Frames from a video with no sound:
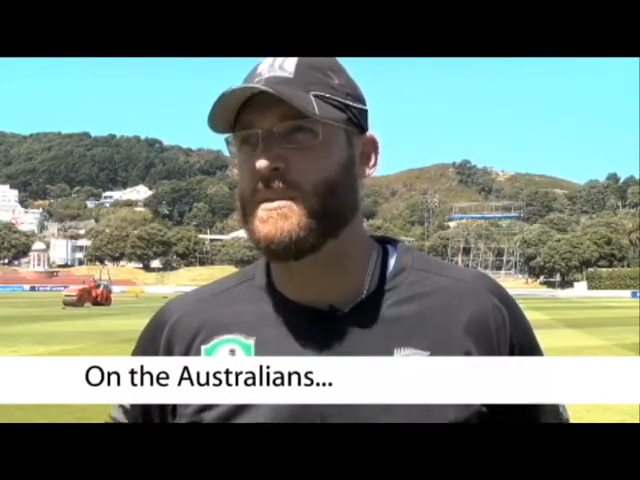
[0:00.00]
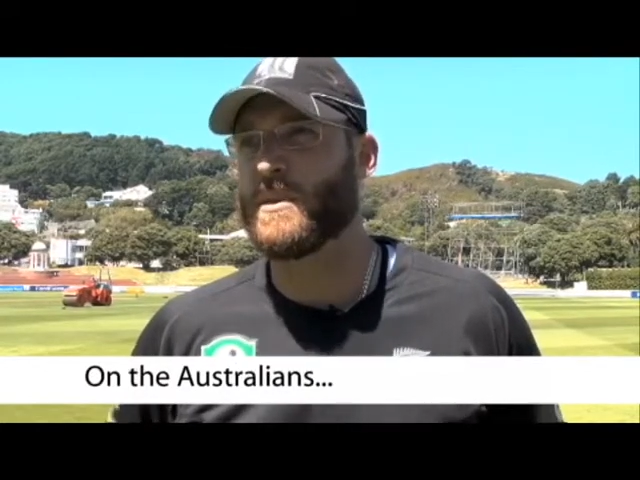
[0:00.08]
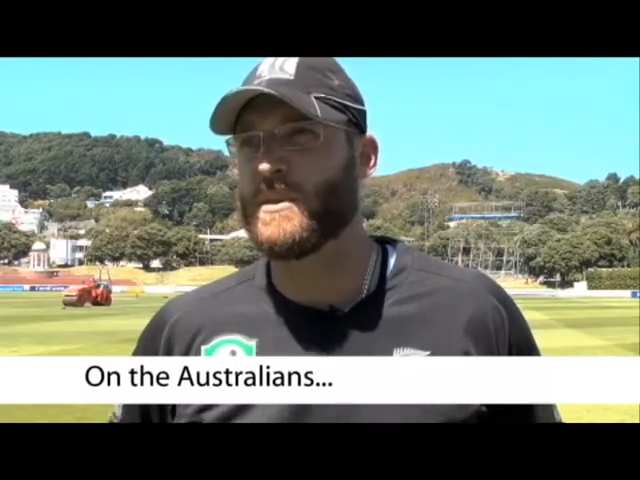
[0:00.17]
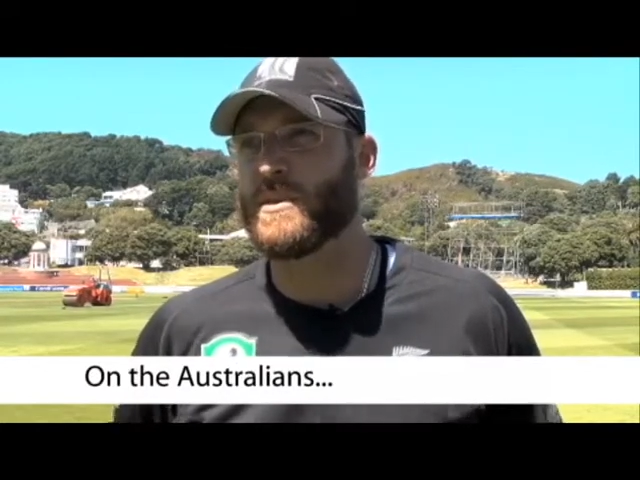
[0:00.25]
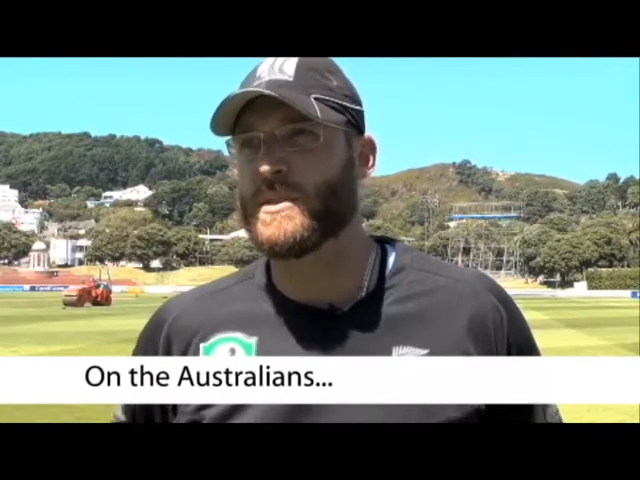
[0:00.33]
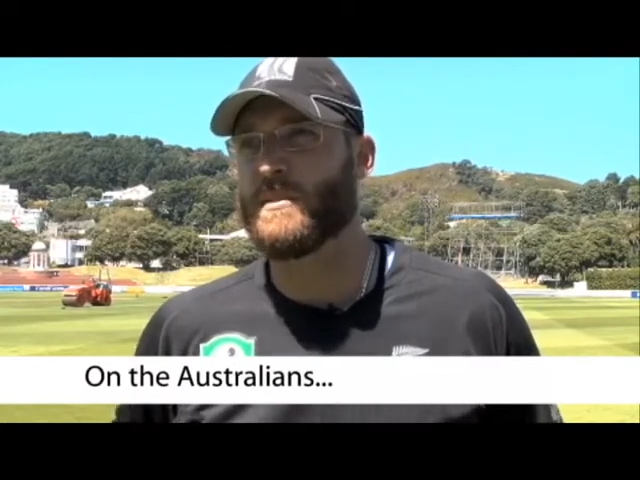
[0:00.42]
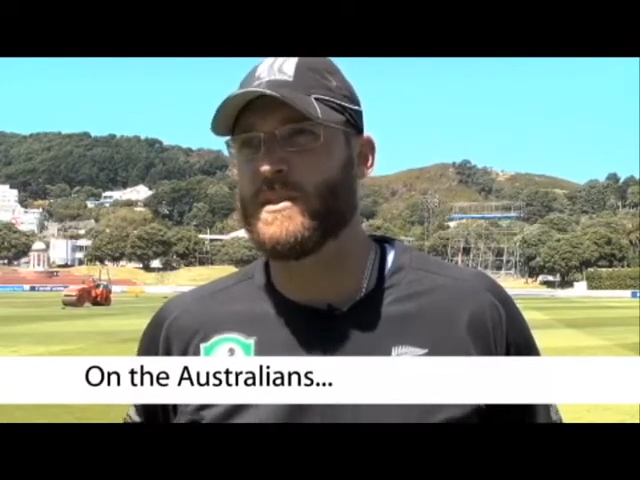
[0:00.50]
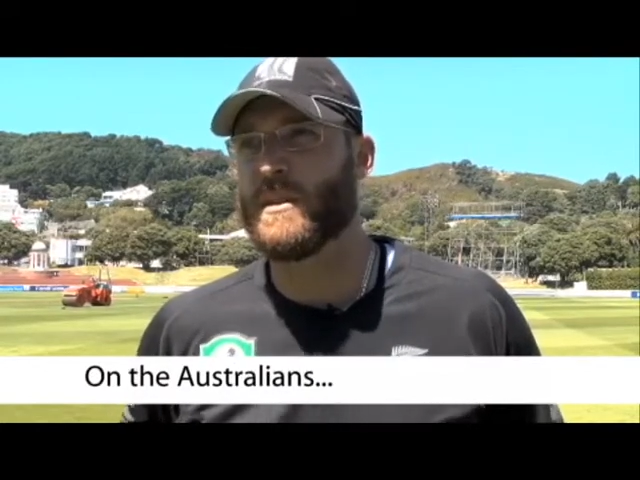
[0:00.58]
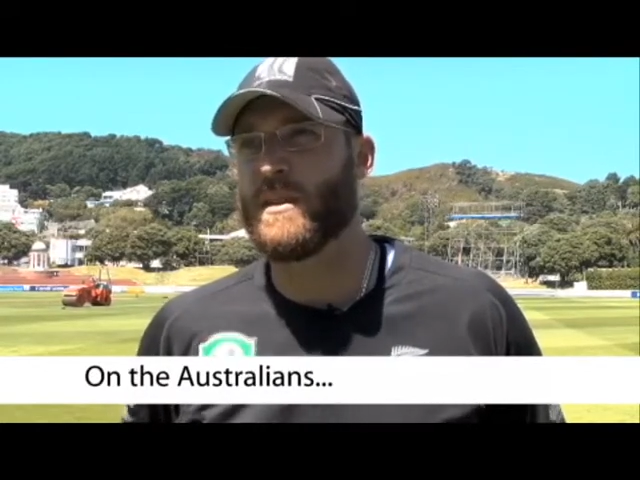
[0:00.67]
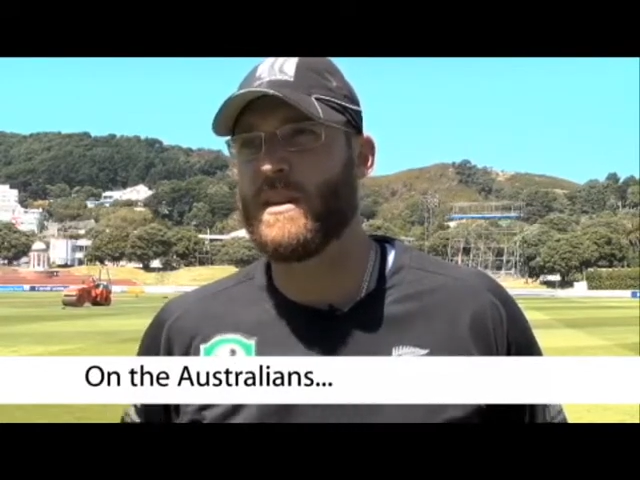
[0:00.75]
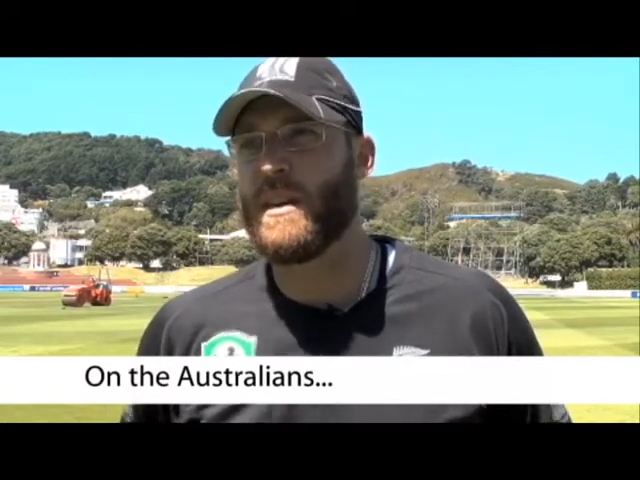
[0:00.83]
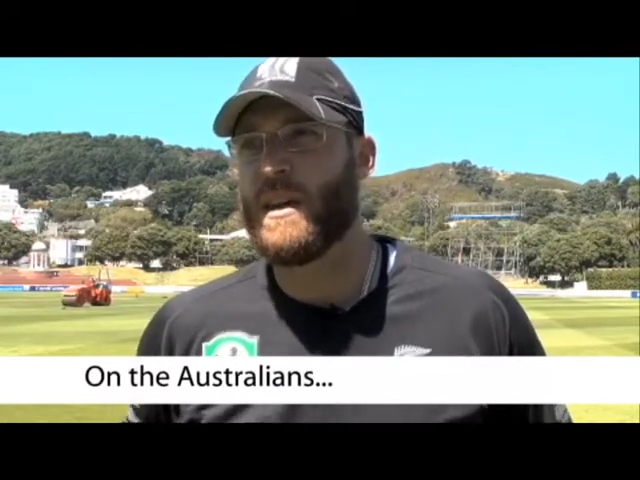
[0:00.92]
They've got some of
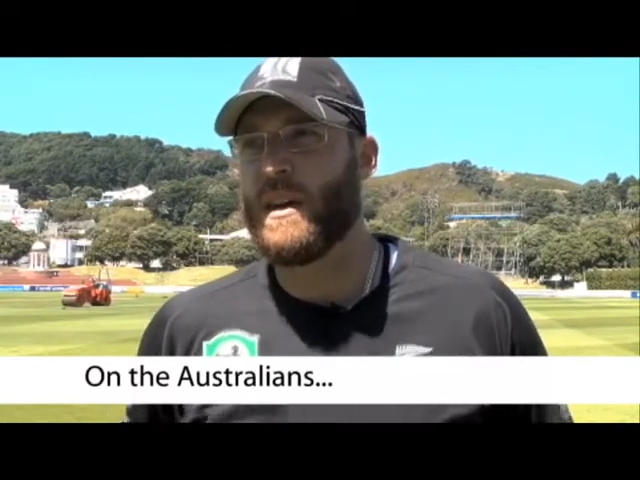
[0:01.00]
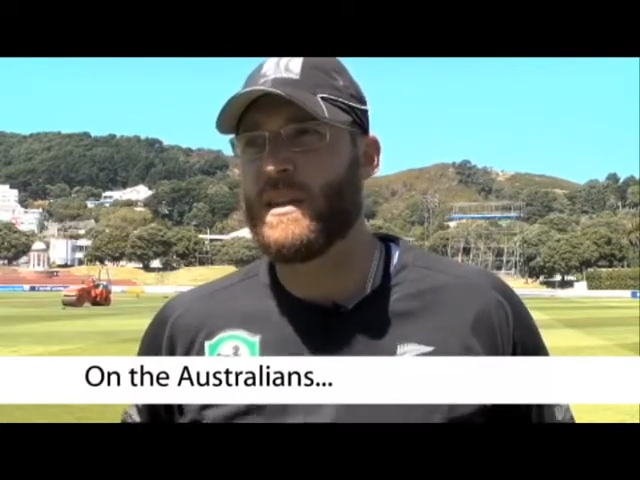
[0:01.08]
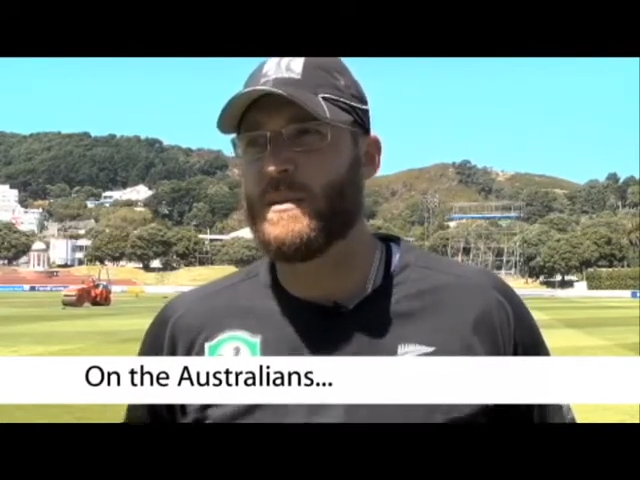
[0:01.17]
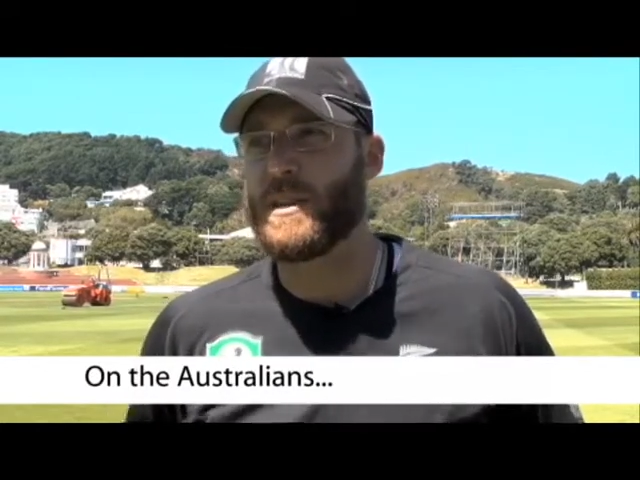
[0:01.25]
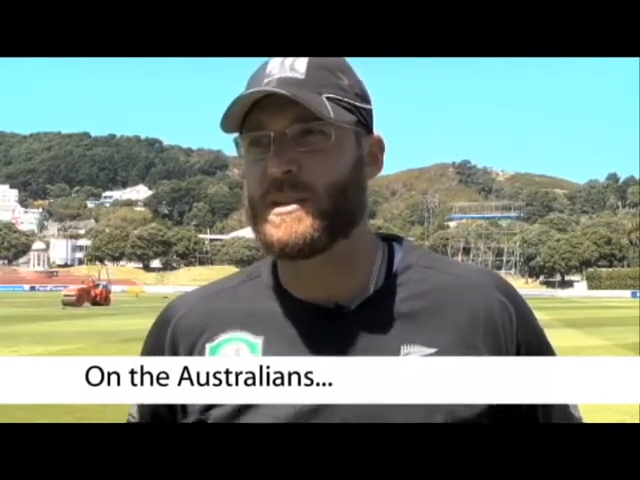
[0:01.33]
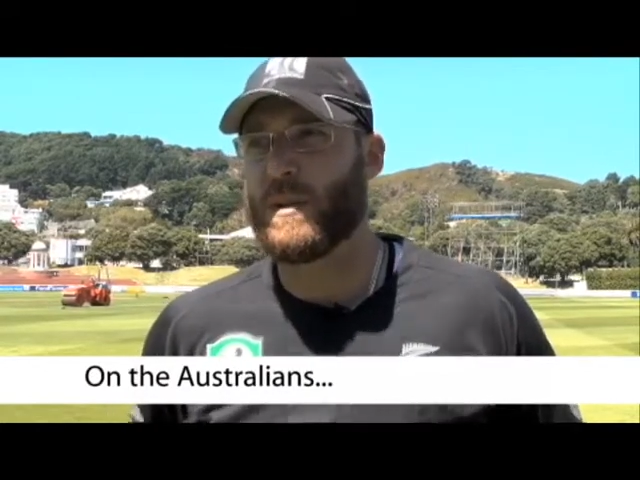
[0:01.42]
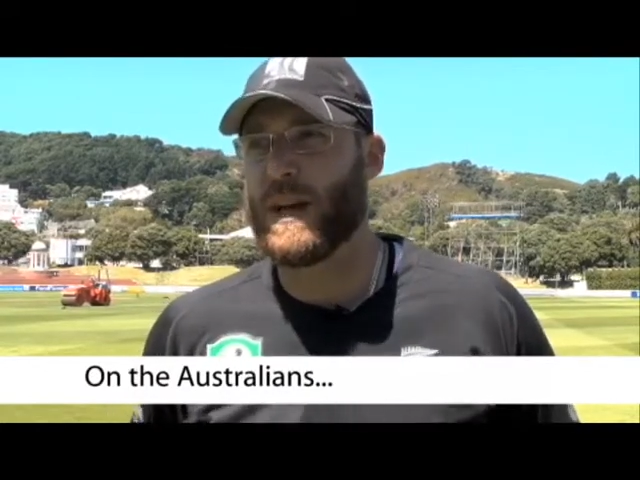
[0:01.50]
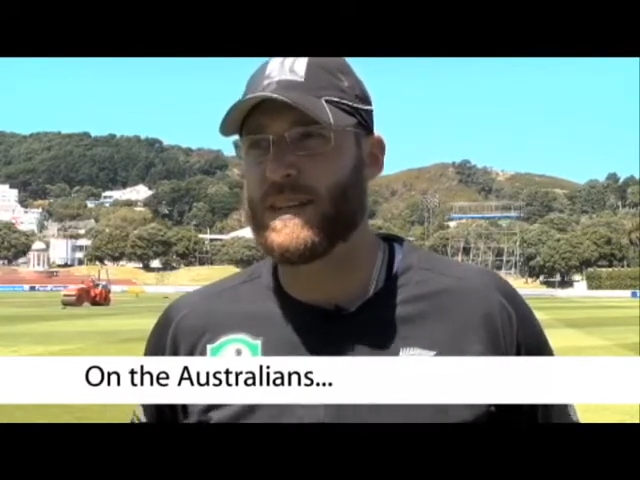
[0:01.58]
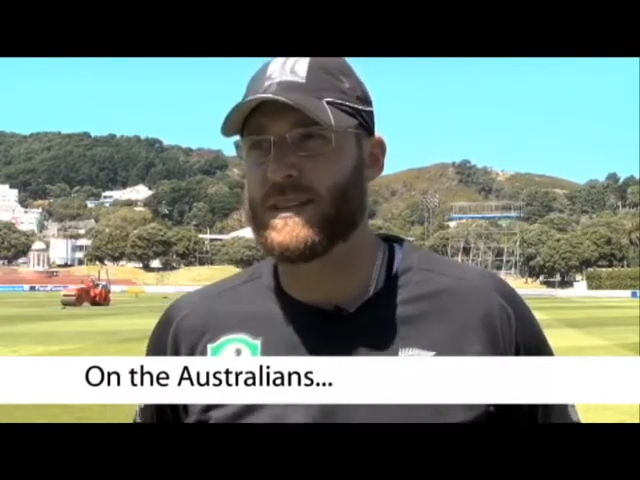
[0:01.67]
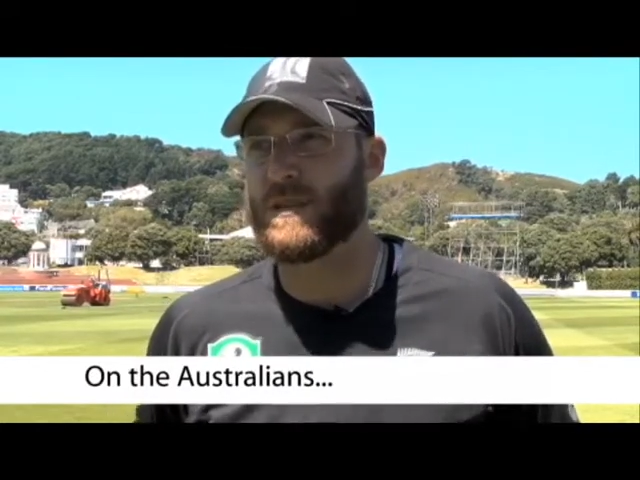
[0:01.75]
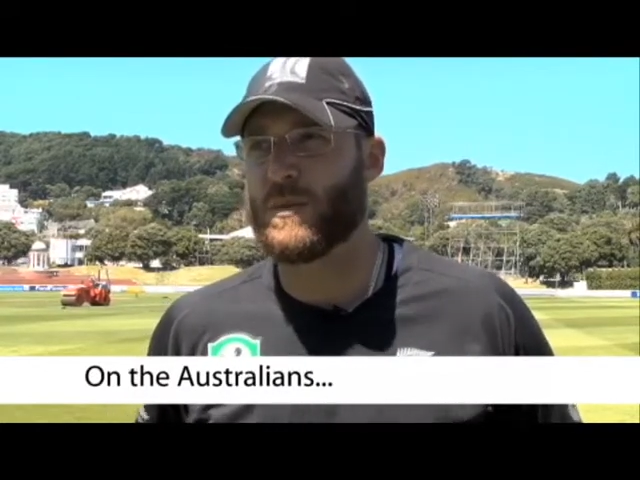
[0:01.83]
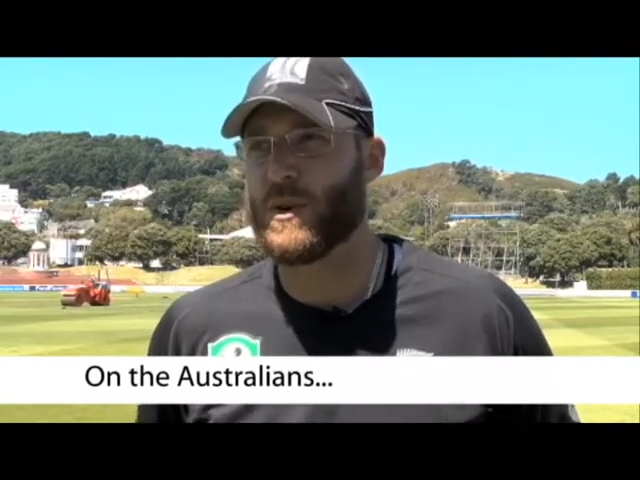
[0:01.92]
the best
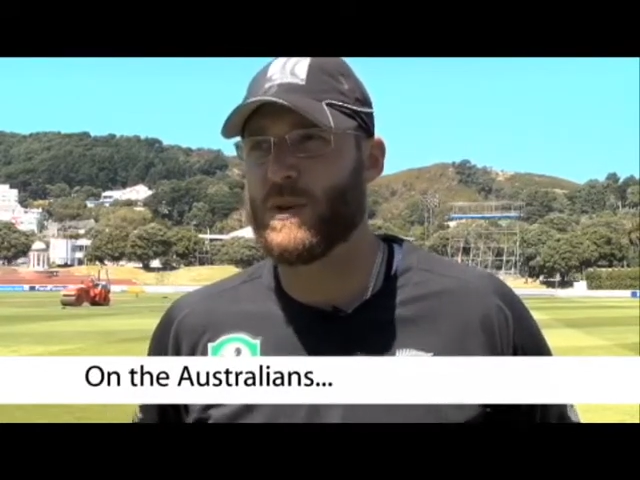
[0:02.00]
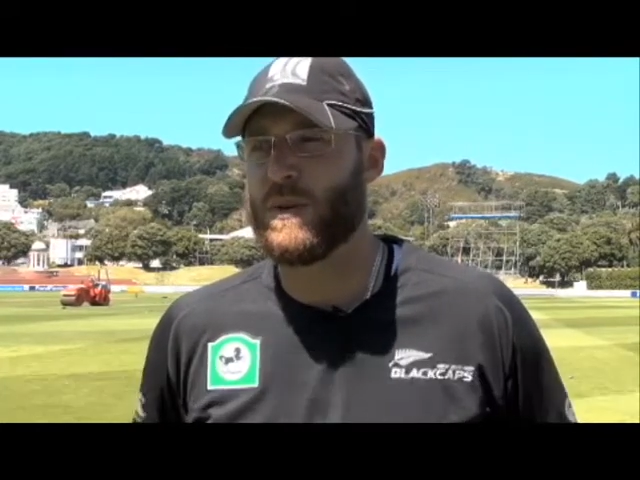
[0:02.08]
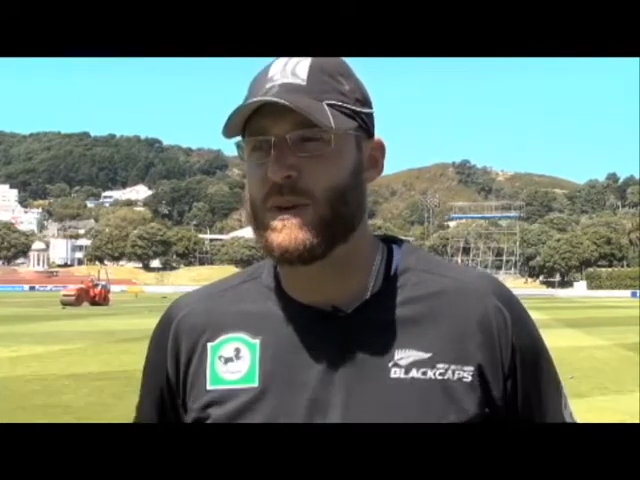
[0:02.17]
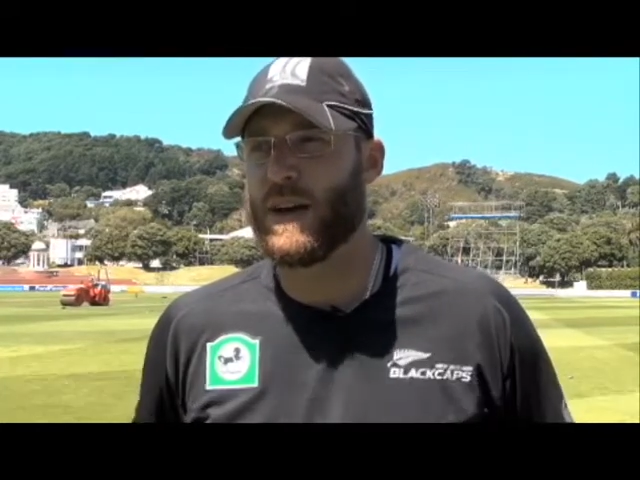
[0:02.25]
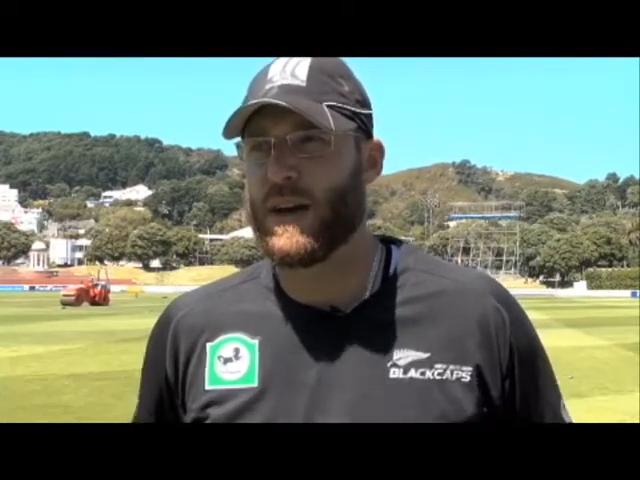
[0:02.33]
players in the world,